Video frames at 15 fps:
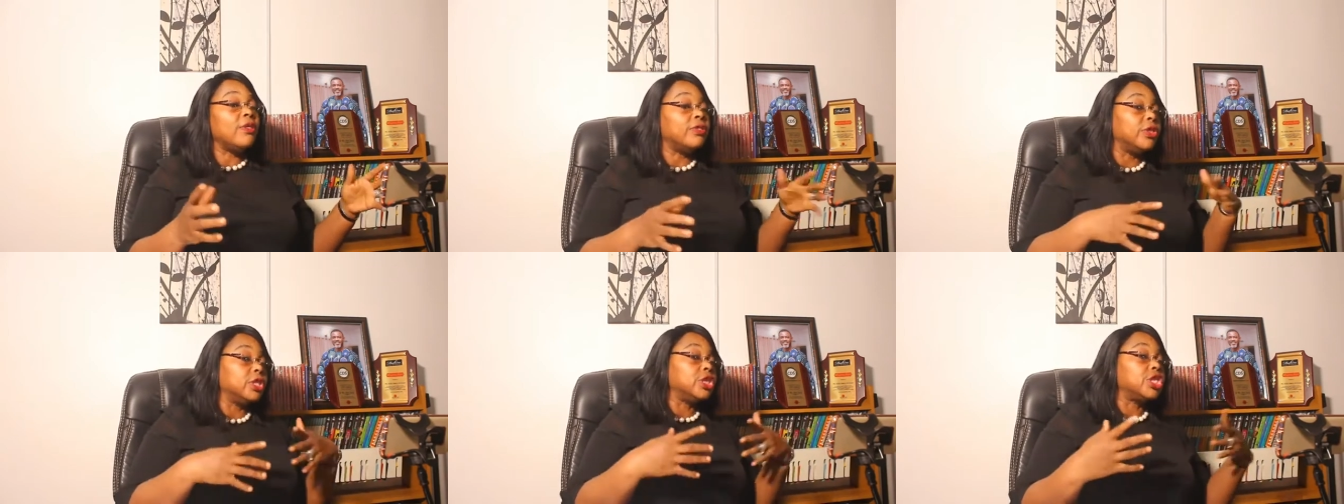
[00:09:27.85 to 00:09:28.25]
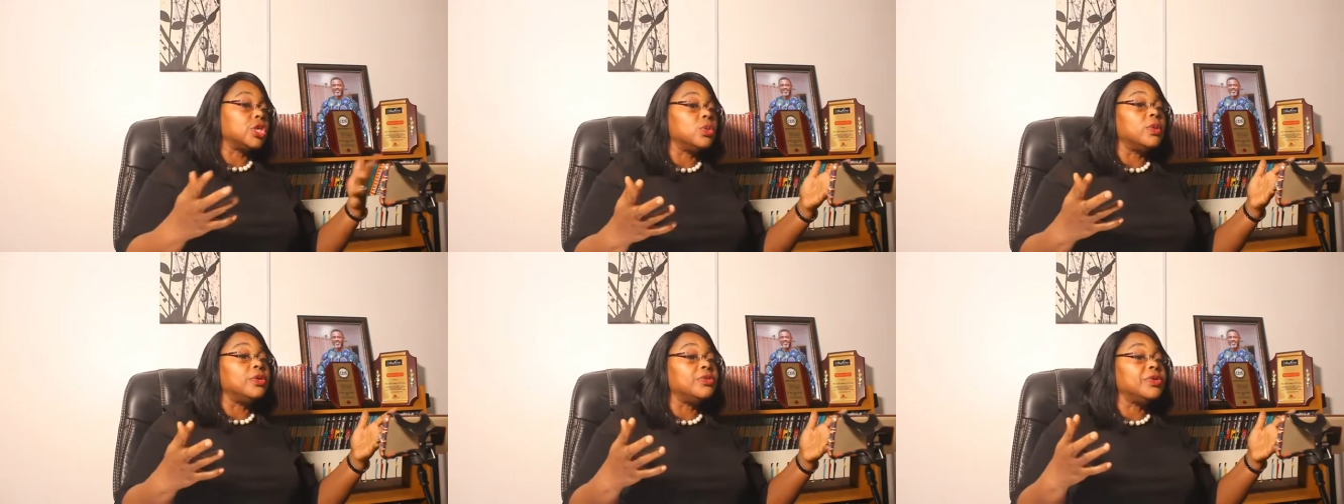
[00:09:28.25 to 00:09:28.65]
the
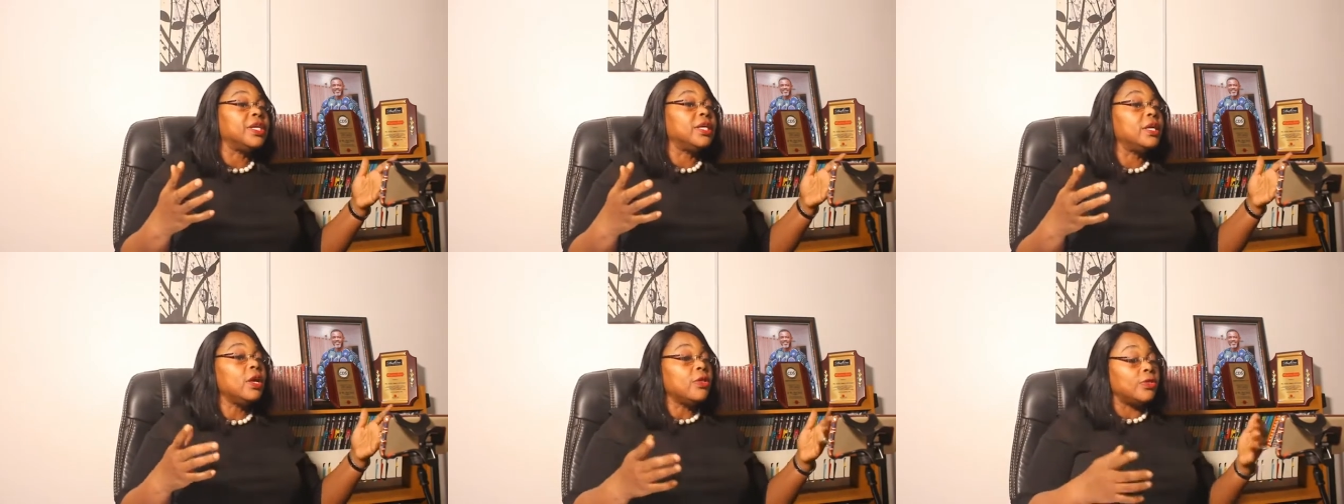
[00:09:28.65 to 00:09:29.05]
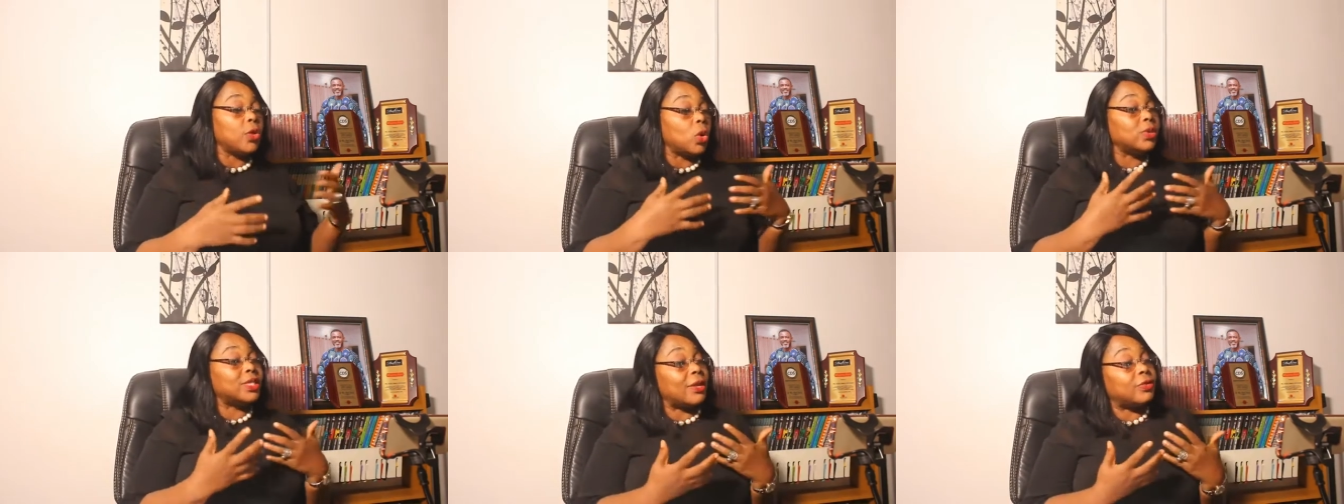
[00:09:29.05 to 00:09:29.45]
jewelry,
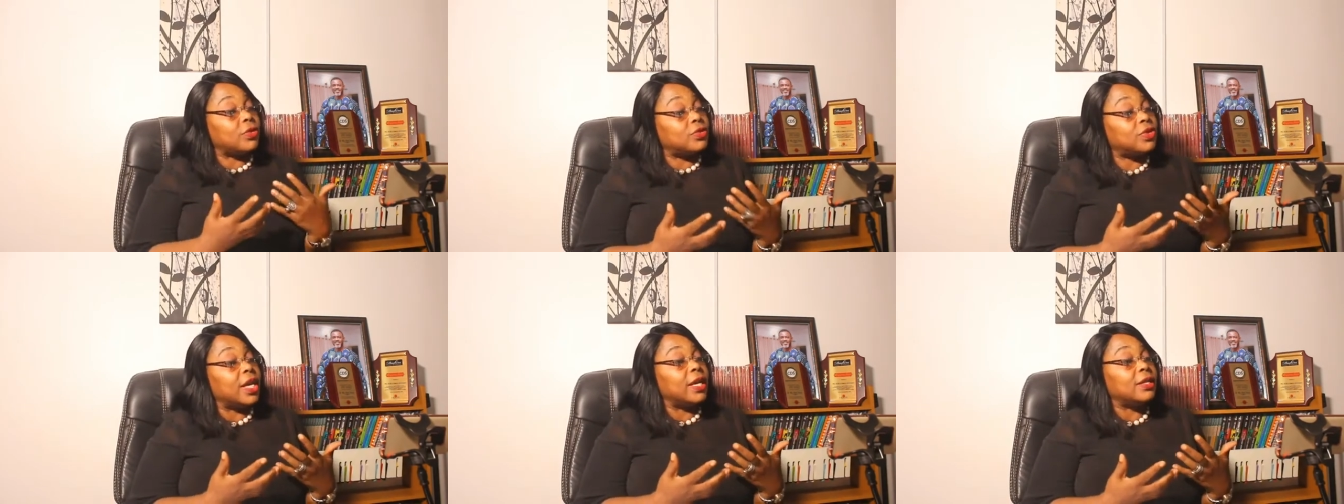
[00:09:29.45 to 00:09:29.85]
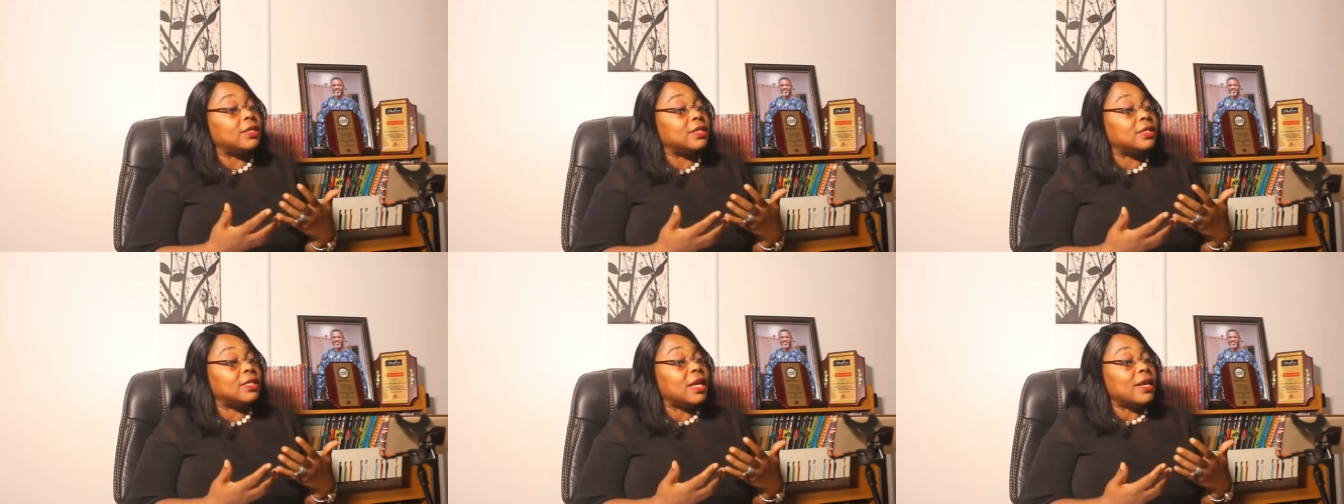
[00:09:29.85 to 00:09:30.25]
those are the
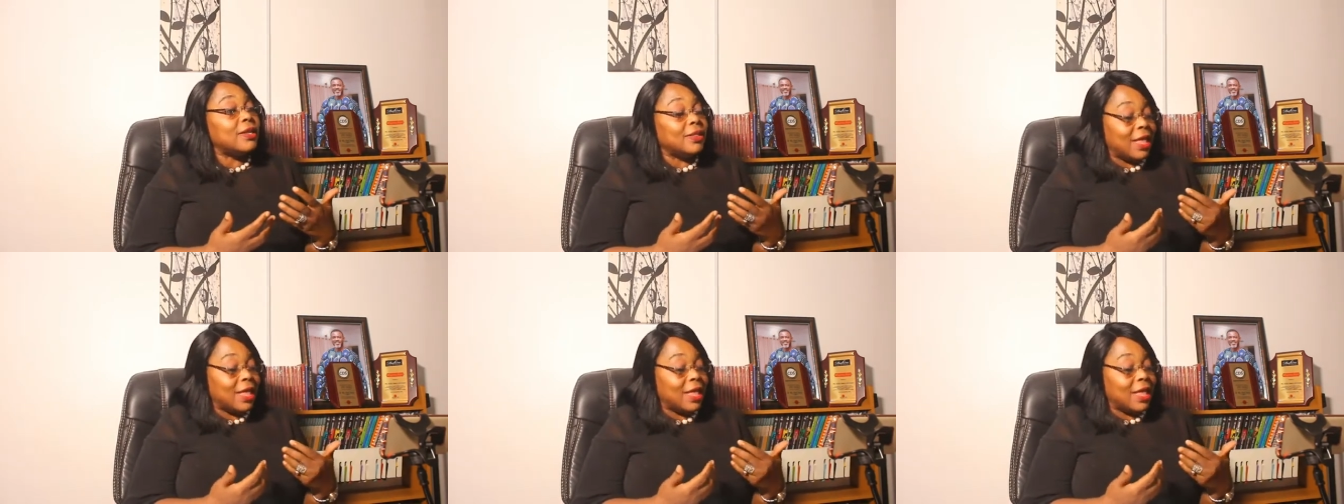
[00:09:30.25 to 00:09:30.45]
things